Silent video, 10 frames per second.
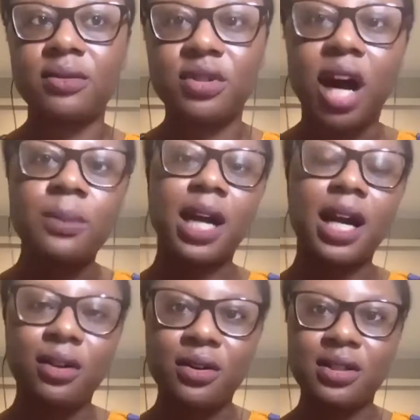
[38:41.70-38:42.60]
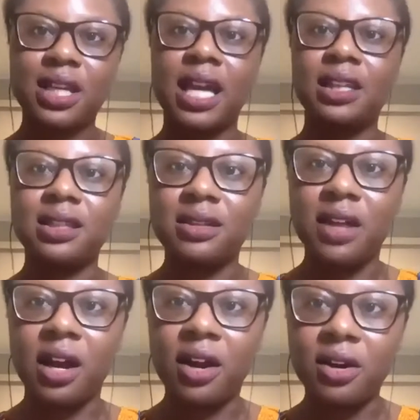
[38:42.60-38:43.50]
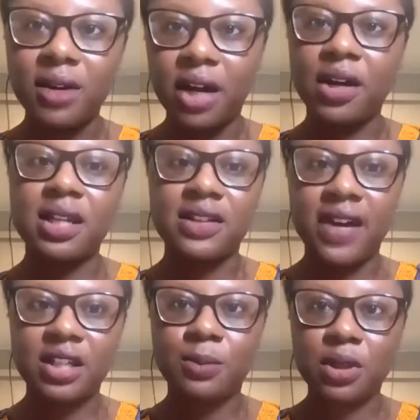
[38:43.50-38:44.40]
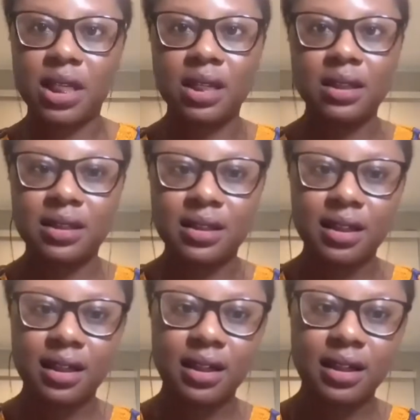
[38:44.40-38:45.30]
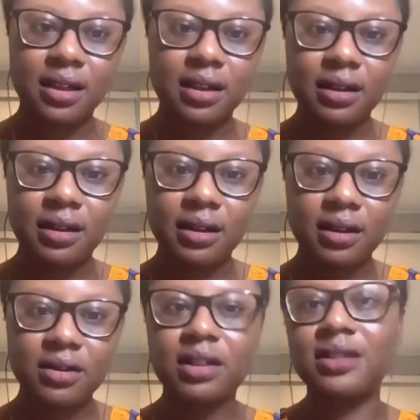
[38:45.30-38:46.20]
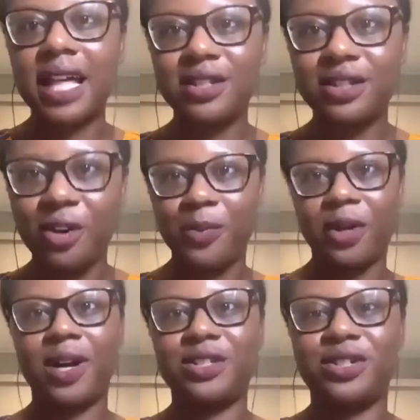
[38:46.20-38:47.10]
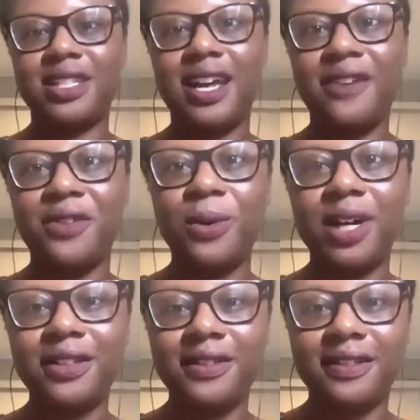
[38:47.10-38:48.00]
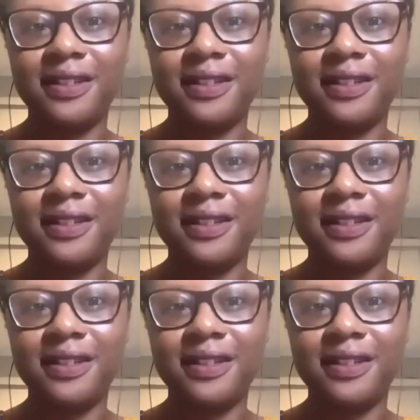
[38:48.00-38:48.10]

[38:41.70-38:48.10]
job titles and their areas of expertise? So that's an open question to everyone.